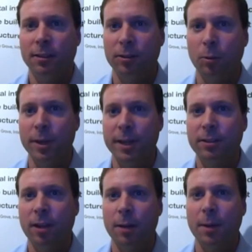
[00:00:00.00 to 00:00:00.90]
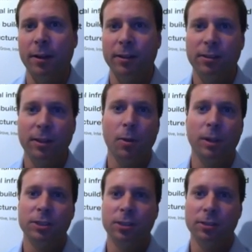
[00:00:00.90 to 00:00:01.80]
this week, talk about
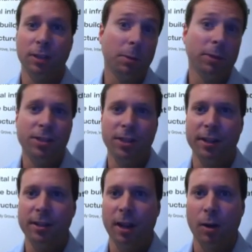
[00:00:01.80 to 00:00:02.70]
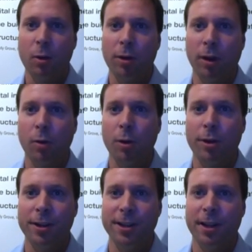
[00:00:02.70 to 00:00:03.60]
sequential double-digit uh,
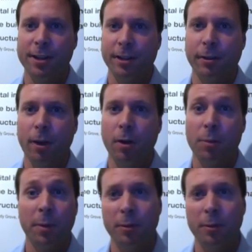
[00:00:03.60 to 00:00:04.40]
quarter-on-quarter and year-on-year growth.